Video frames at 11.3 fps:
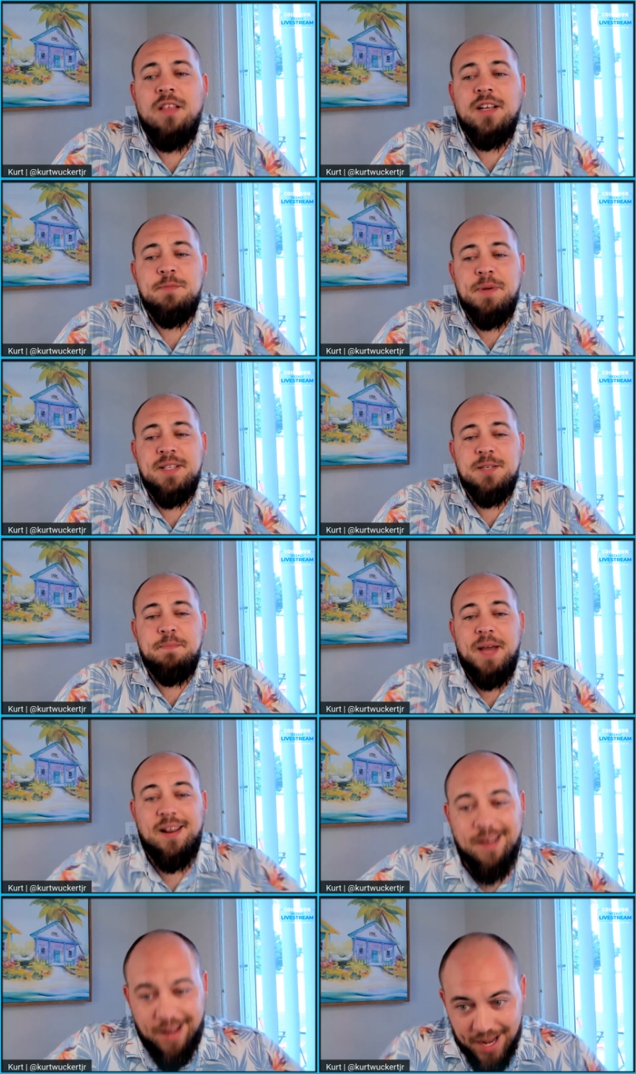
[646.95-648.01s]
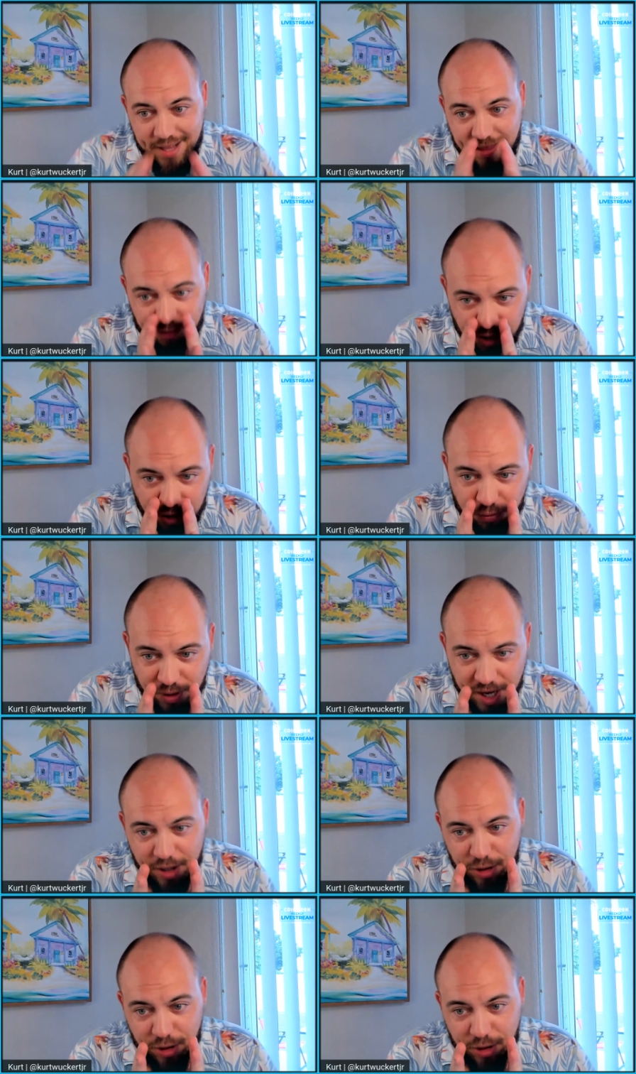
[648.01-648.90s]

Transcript: All expenses paid at the venue,